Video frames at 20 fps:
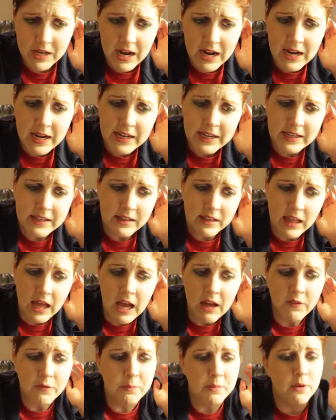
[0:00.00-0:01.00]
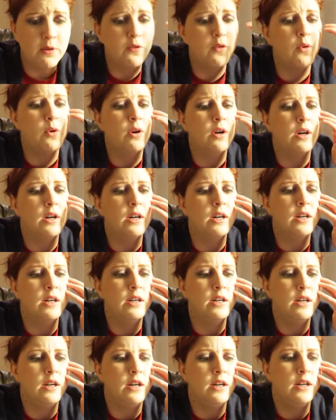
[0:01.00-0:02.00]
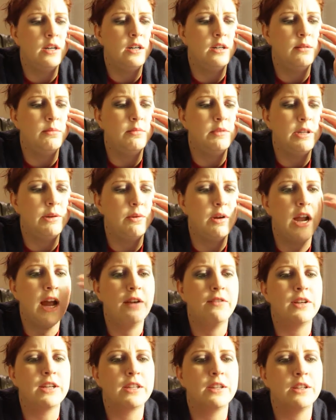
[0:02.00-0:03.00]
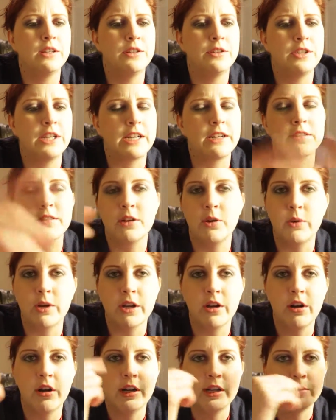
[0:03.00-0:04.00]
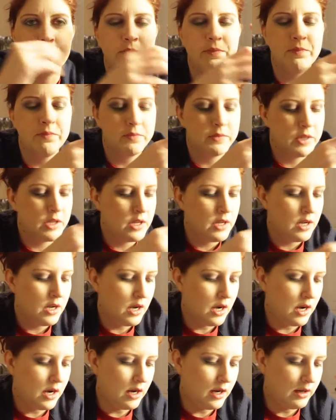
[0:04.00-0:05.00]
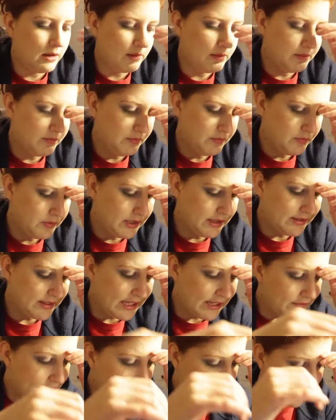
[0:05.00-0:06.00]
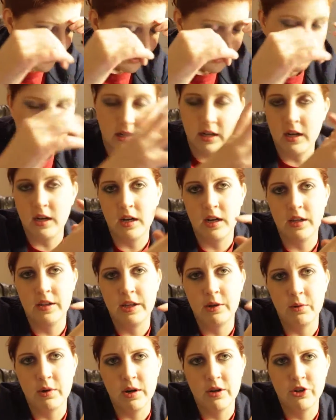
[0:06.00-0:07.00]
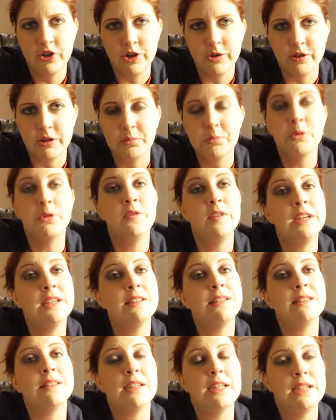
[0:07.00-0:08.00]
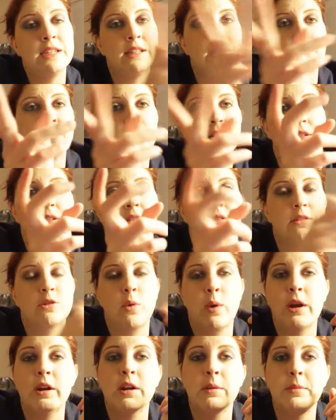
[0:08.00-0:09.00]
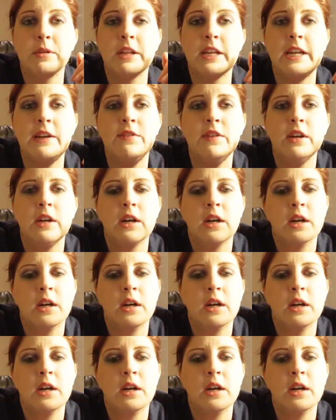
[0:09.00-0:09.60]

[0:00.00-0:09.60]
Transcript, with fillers: I left before um, they were having their things going on um, this evening. Uh, they were showing movies in the square, I believe.